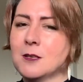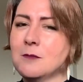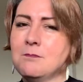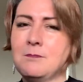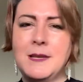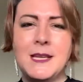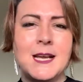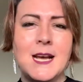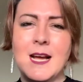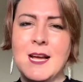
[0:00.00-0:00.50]

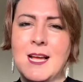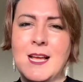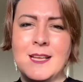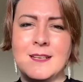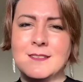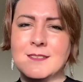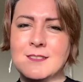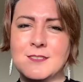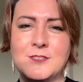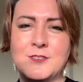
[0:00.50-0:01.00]
Be
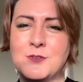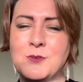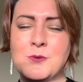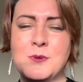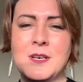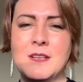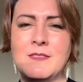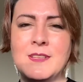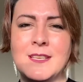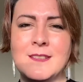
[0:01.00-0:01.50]
kind to all
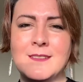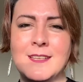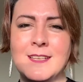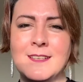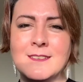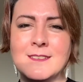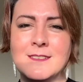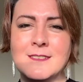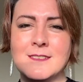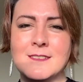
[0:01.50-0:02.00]
living
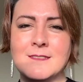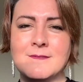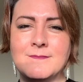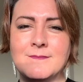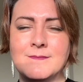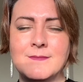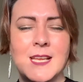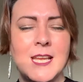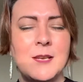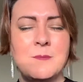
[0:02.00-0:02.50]
things
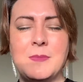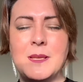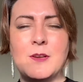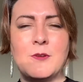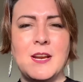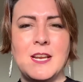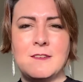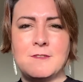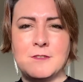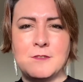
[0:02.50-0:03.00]
and be
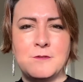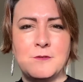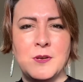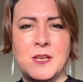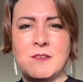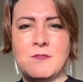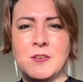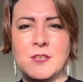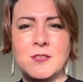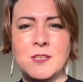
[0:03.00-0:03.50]
grateful for
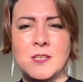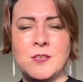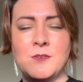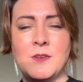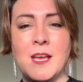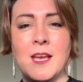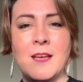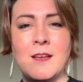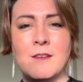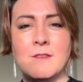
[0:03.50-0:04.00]
everything you
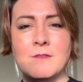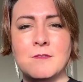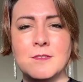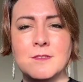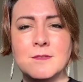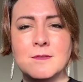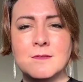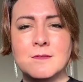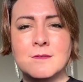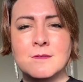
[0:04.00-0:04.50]

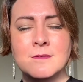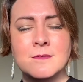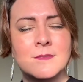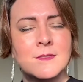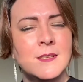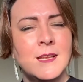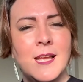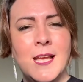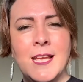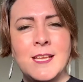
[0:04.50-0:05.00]

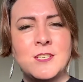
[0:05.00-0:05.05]
have.